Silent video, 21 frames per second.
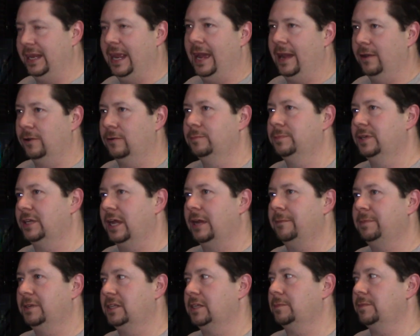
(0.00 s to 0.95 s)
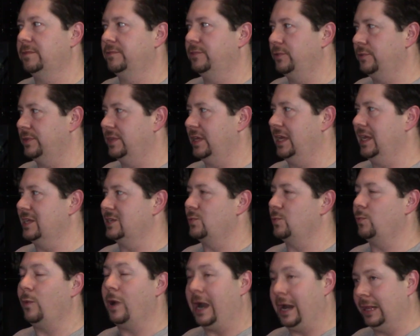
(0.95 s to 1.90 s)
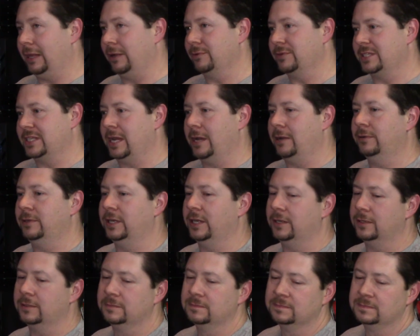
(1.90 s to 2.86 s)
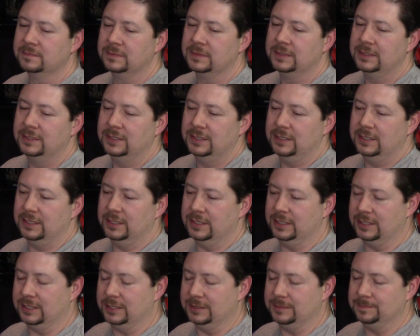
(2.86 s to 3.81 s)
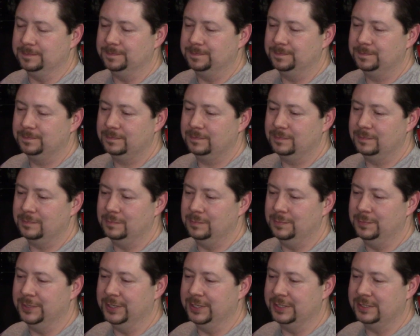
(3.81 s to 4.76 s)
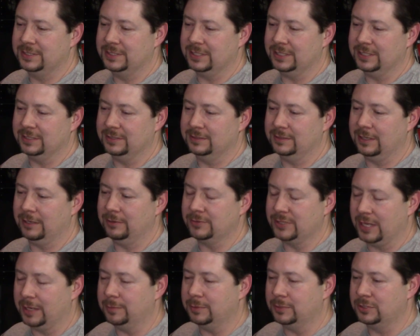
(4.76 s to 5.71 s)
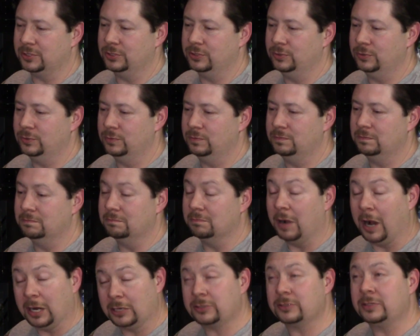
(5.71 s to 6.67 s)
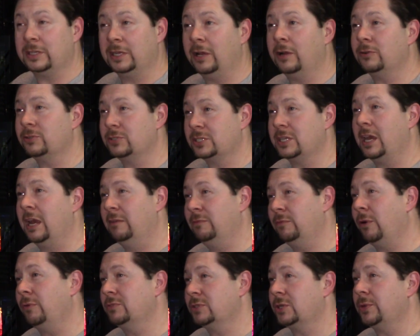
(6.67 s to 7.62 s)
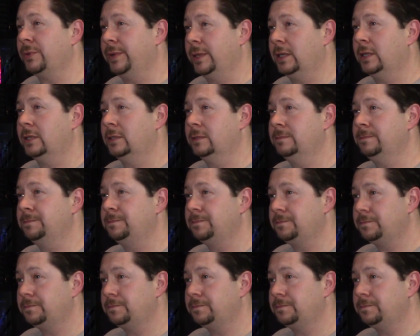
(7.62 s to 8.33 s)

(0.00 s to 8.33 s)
now, but I picked up a few things while I was down there. Mm. But I was able to moderately understand what was going on